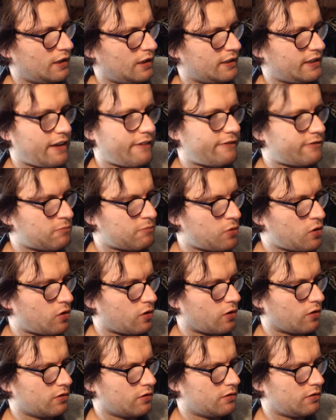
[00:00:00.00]

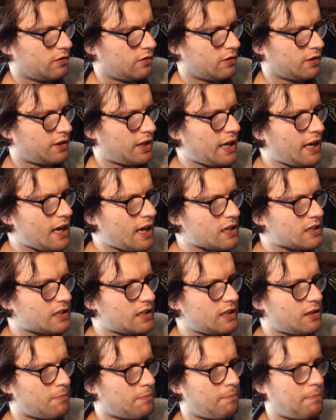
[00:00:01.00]
Nevermore. Are they actually
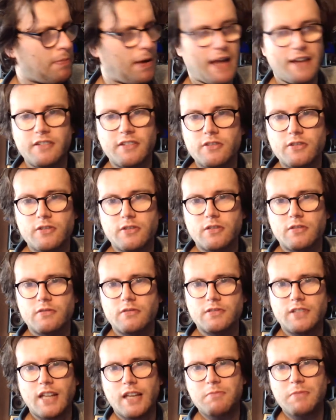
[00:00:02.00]
the band
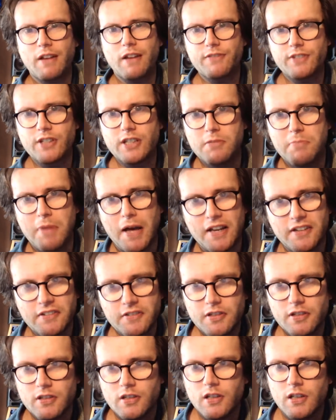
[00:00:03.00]
named after the band?